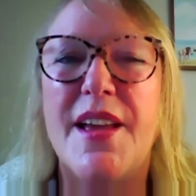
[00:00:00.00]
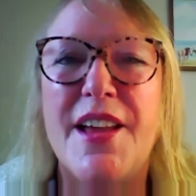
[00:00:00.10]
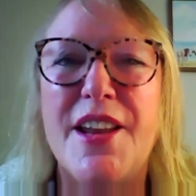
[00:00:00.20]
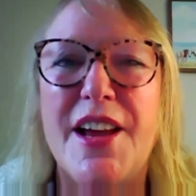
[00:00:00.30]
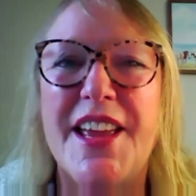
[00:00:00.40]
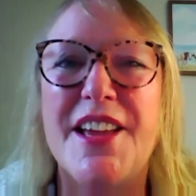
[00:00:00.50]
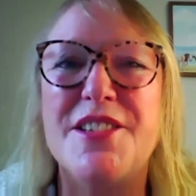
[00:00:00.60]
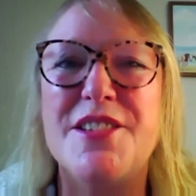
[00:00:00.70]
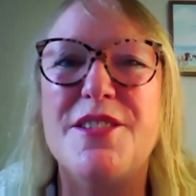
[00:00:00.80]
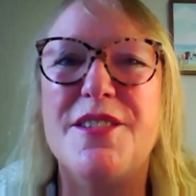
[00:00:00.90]
And I
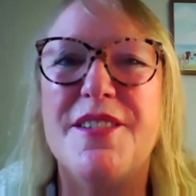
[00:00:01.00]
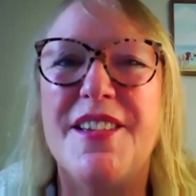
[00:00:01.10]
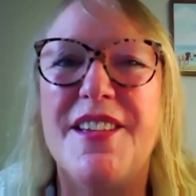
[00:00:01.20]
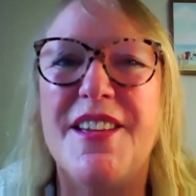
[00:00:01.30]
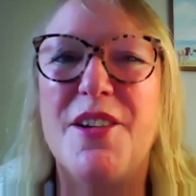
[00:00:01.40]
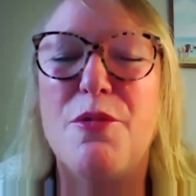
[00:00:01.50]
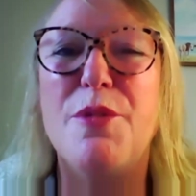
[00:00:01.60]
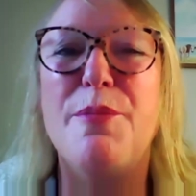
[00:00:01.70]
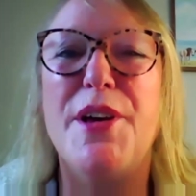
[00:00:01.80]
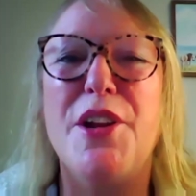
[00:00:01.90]
guess
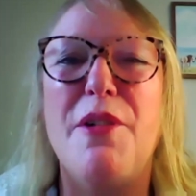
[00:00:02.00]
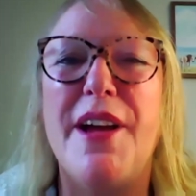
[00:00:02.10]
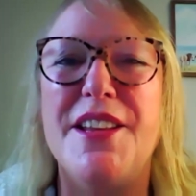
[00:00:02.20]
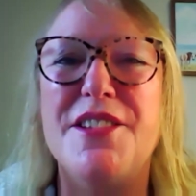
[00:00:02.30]
what better way